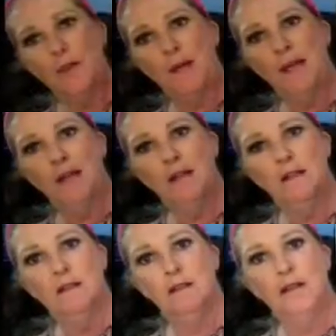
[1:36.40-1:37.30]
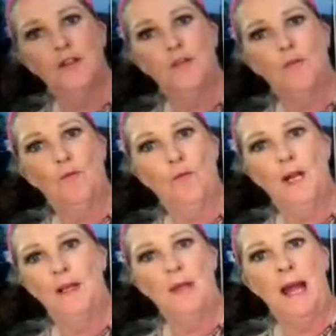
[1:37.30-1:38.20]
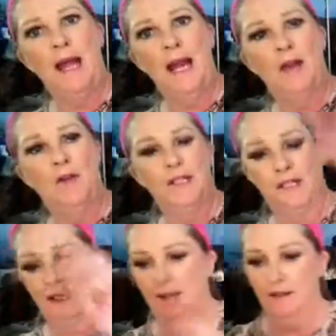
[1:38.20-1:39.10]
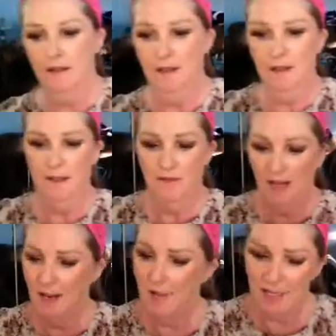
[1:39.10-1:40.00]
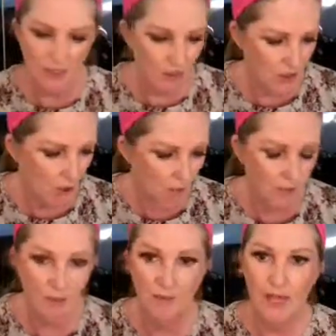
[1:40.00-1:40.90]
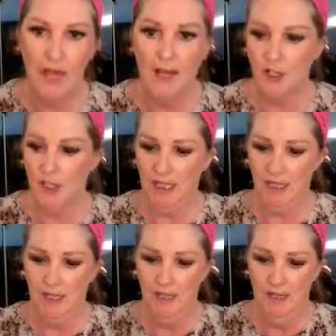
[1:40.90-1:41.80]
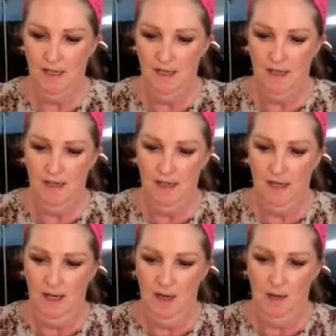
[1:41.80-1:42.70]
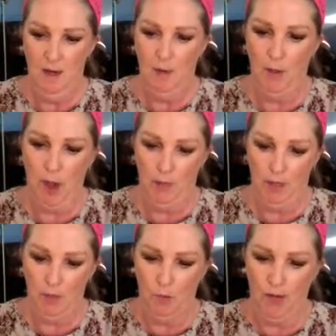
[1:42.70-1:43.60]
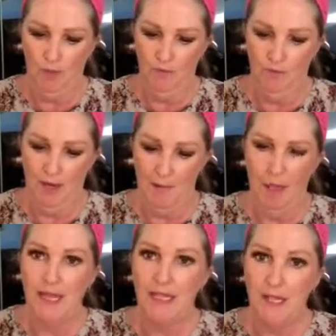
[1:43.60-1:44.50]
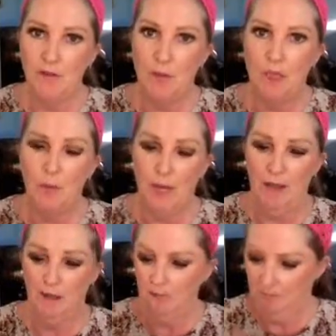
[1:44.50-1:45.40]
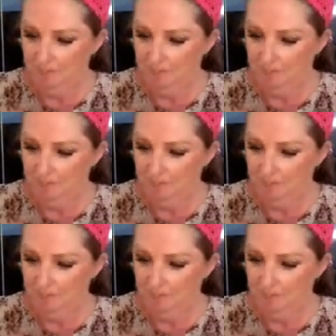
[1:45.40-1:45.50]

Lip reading: the pink. That's a really bad angle, isn't it? They're lovely and soft. They actually apply really well. They blend in really well.